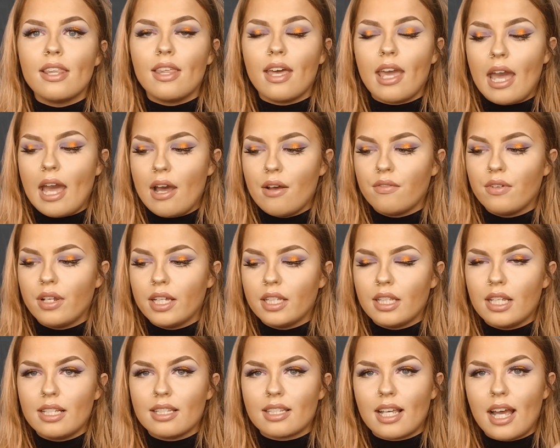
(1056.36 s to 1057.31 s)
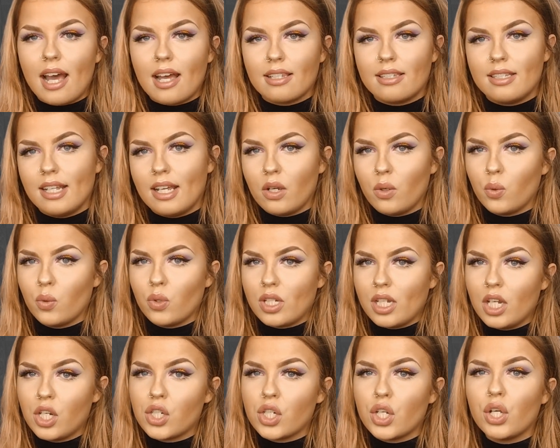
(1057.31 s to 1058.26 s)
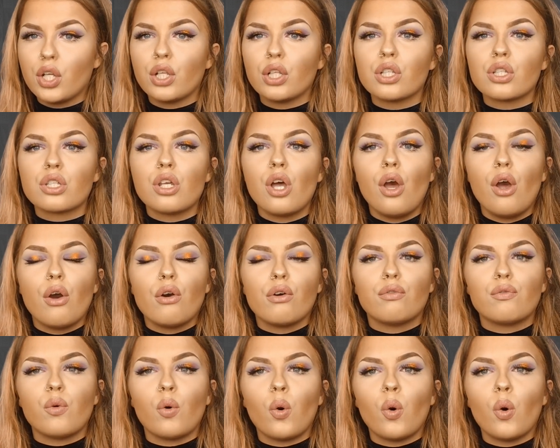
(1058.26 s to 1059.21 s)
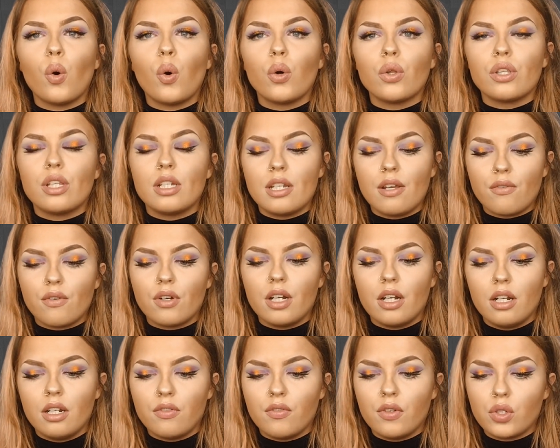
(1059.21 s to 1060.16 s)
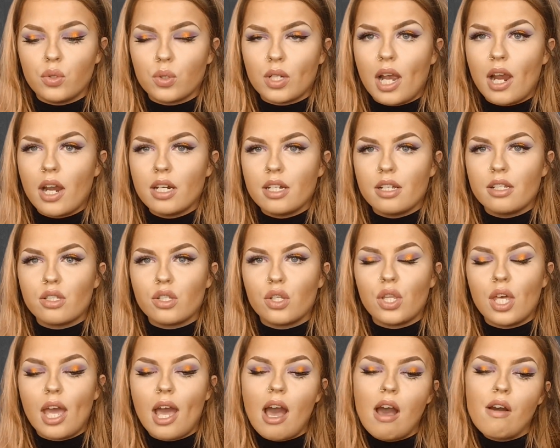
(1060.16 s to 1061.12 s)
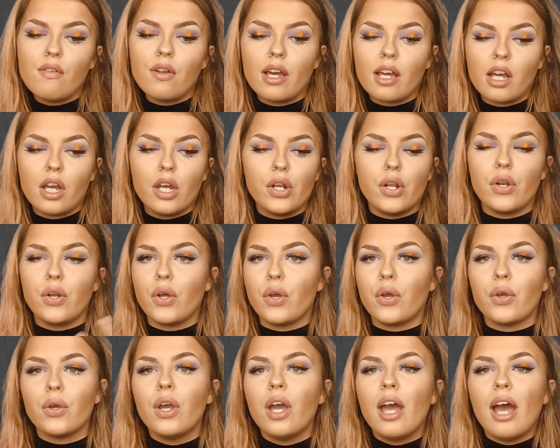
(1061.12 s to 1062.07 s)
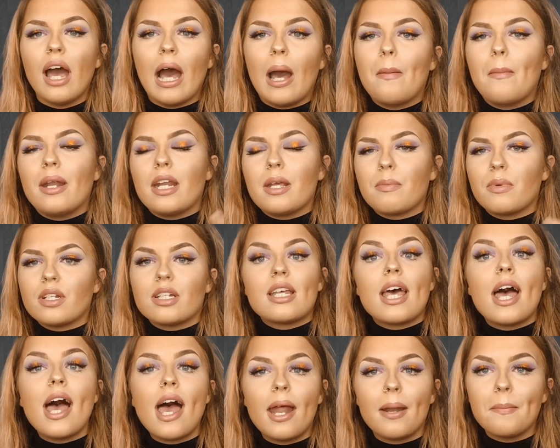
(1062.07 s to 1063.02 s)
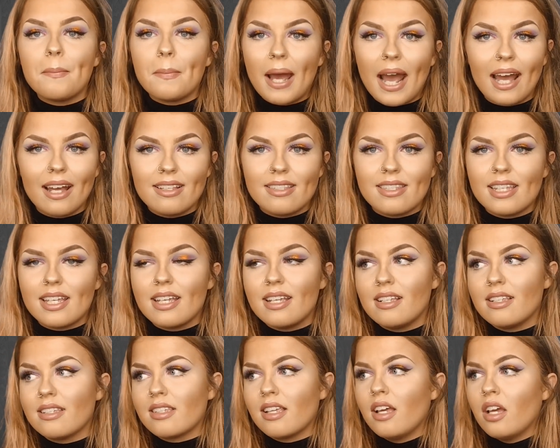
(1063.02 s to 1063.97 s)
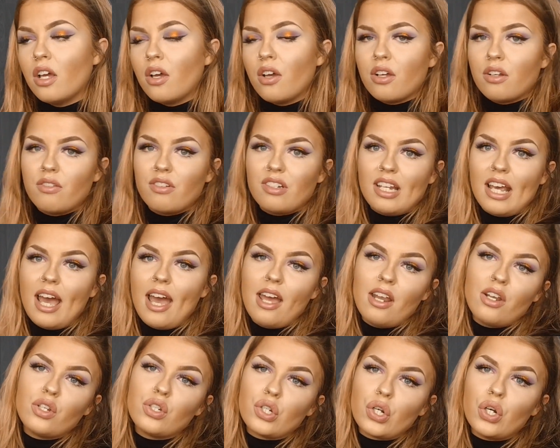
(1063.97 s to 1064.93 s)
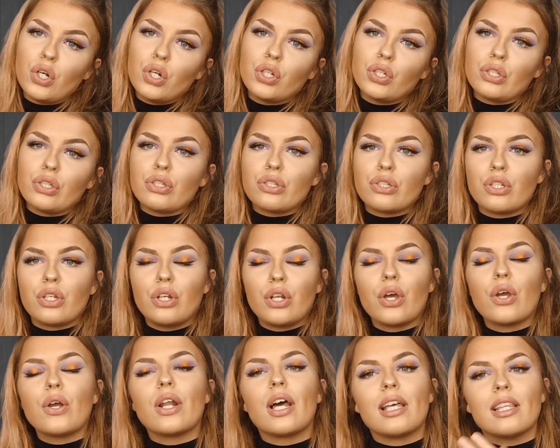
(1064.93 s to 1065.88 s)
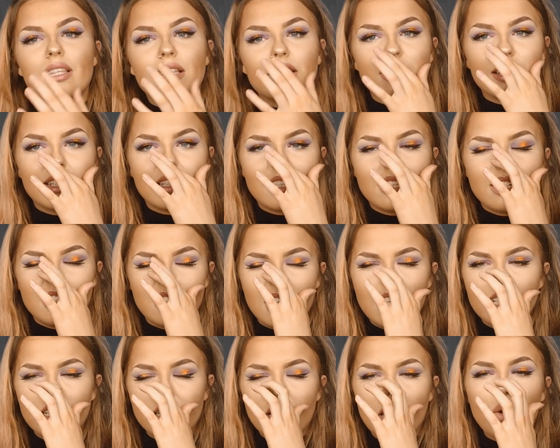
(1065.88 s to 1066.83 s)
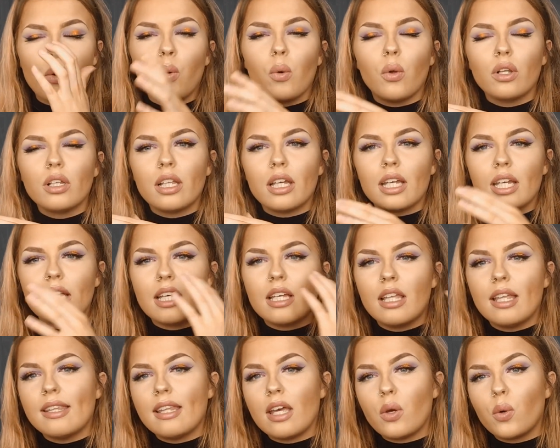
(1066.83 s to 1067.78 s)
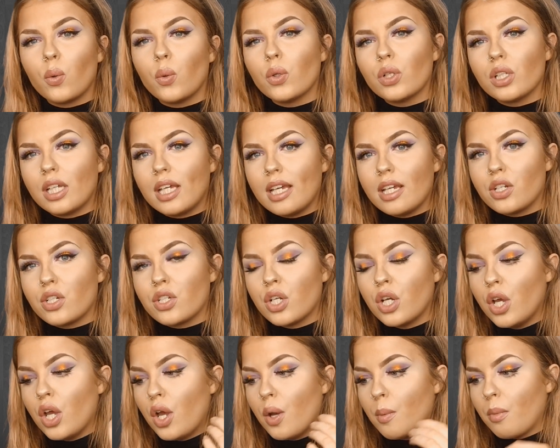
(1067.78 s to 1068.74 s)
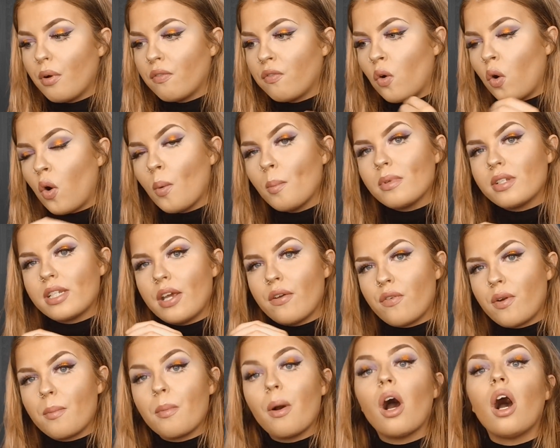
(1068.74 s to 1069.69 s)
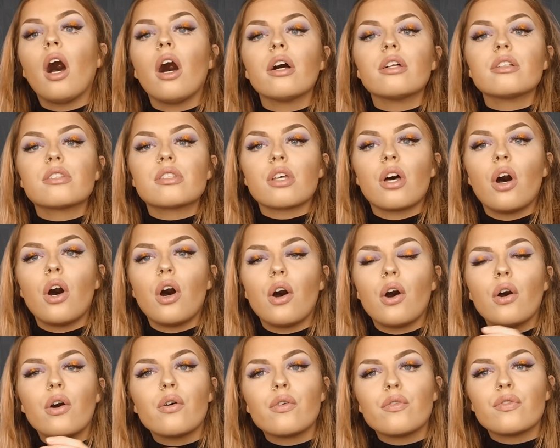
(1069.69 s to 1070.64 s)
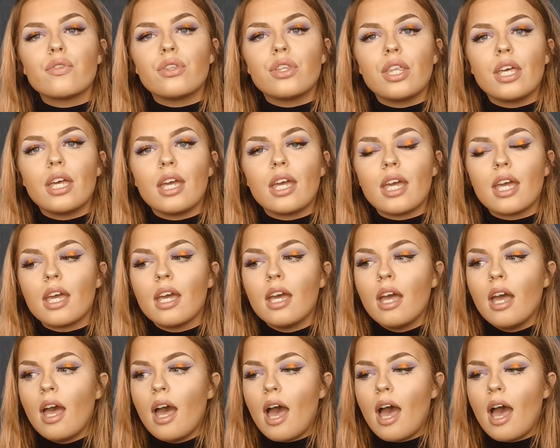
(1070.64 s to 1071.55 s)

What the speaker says: they have like these casting auditions for the different individual characters. So they have like, I don't know how many, but 10 Patsies, 10 Johns, you know, like, and they all each perform different parts of the